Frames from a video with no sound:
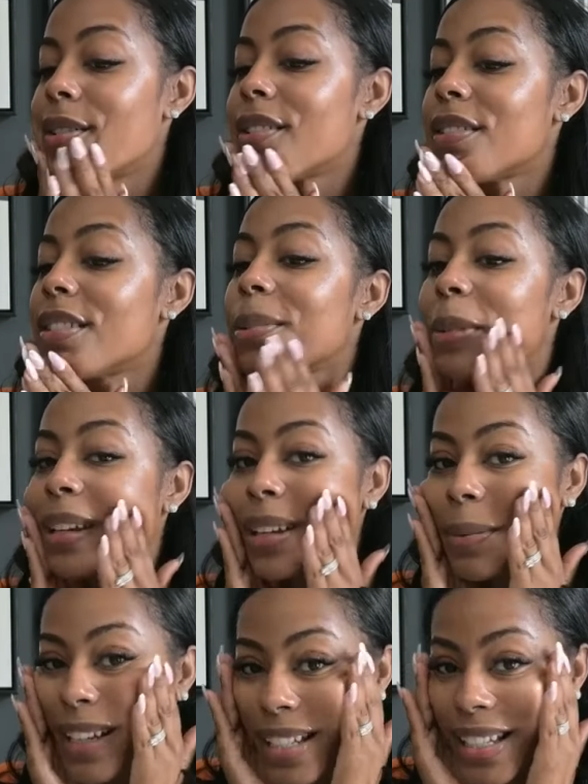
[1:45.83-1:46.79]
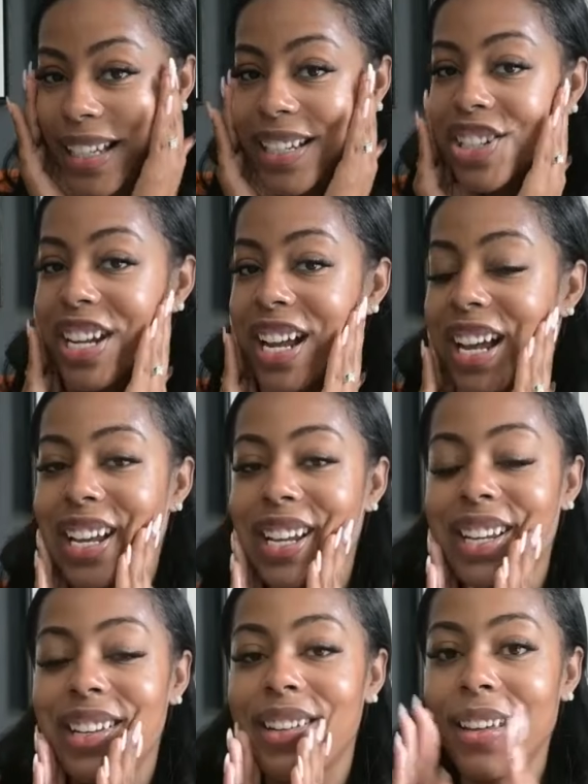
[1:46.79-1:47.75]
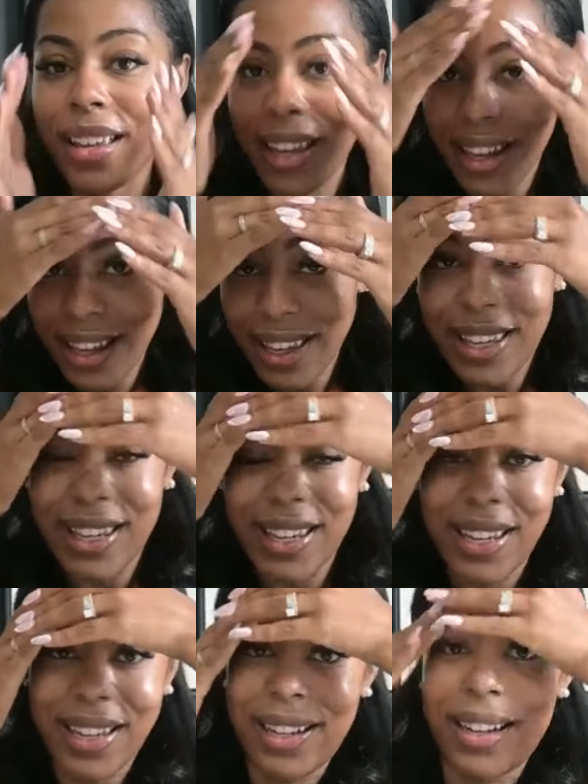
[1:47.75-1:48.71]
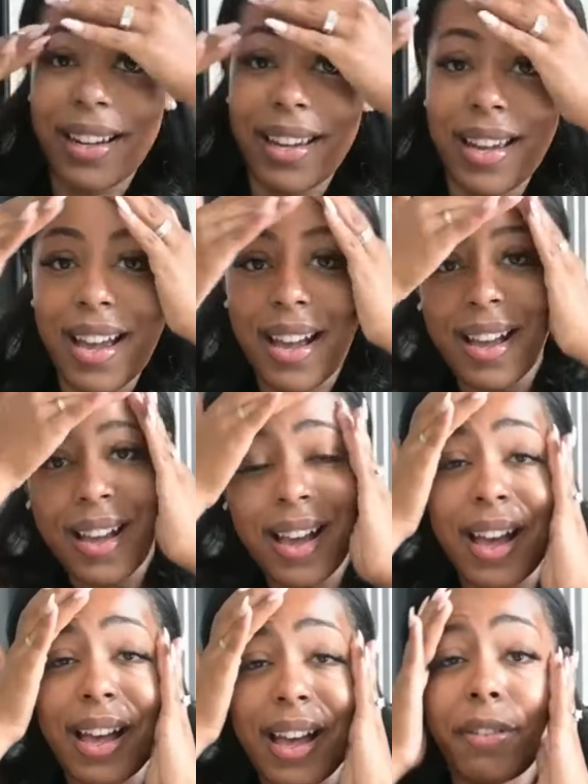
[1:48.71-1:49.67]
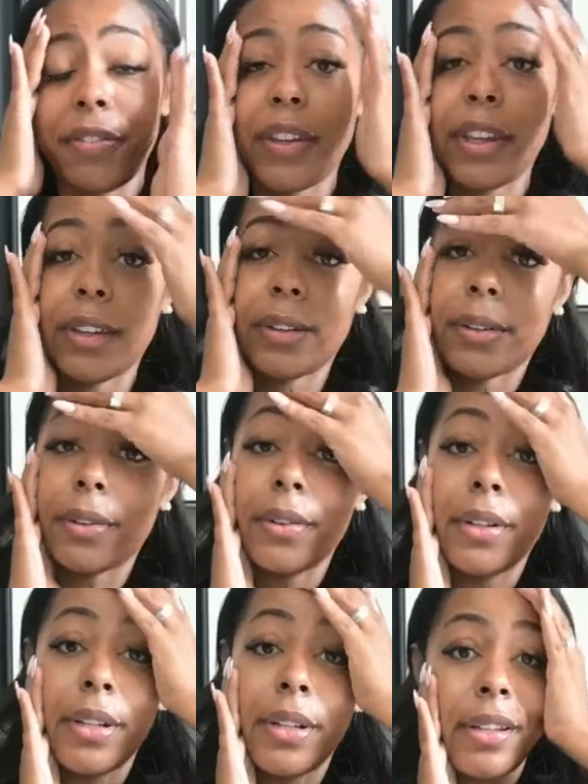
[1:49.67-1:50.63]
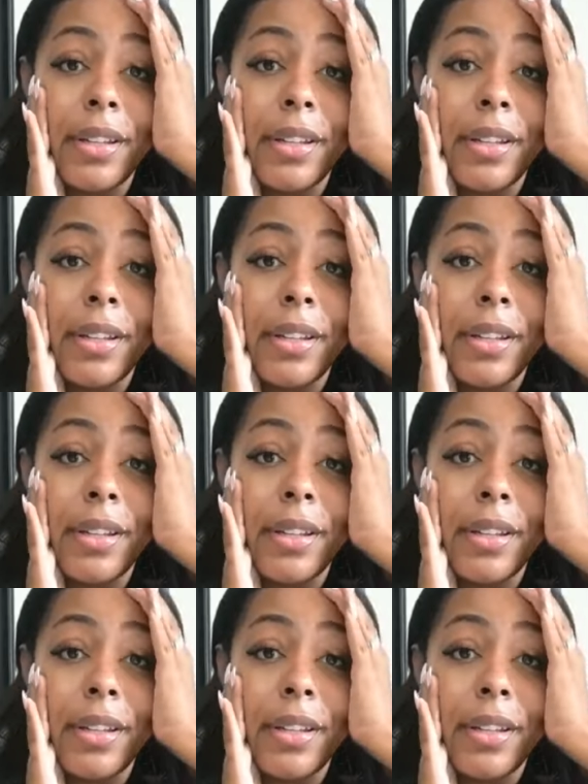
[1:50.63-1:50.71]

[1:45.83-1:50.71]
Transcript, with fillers: It's just making my skin shine and I feel